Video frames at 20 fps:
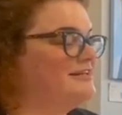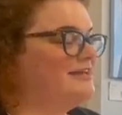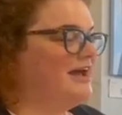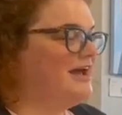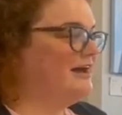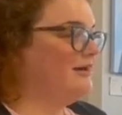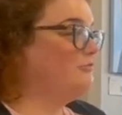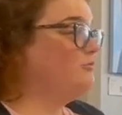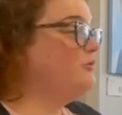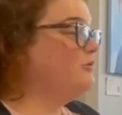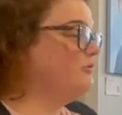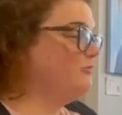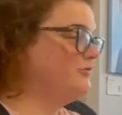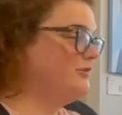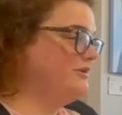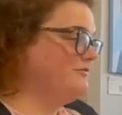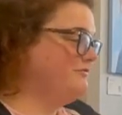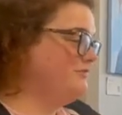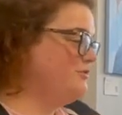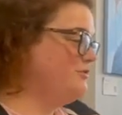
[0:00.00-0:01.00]
Yeah, well,
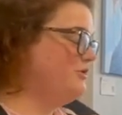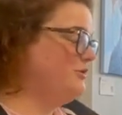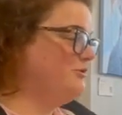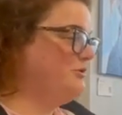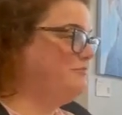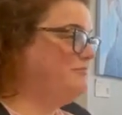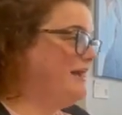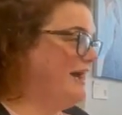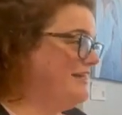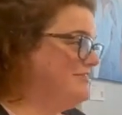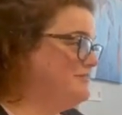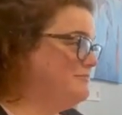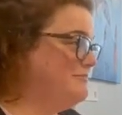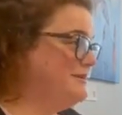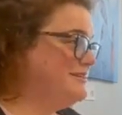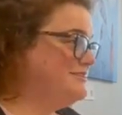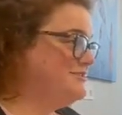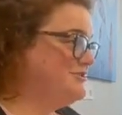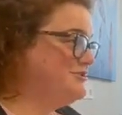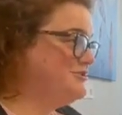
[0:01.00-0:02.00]
if you go to a Pat and the
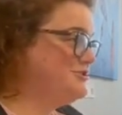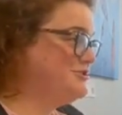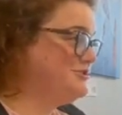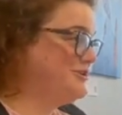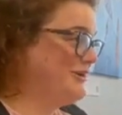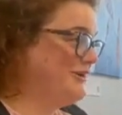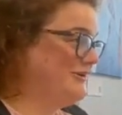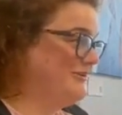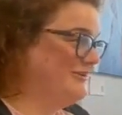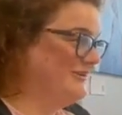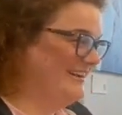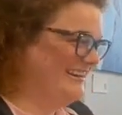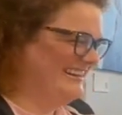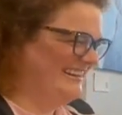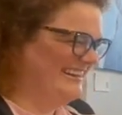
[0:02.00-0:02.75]
Pissers show,